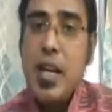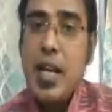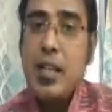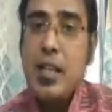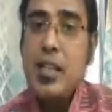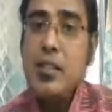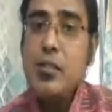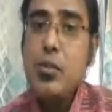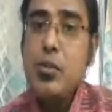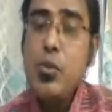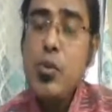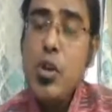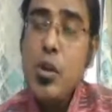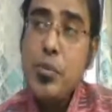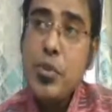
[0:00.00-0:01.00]
at the
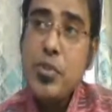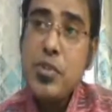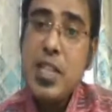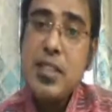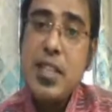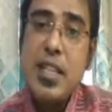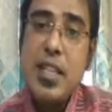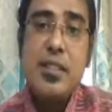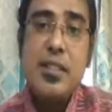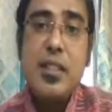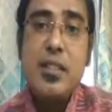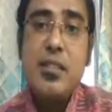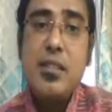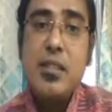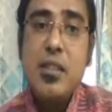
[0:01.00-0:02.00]
School of Social Sciences,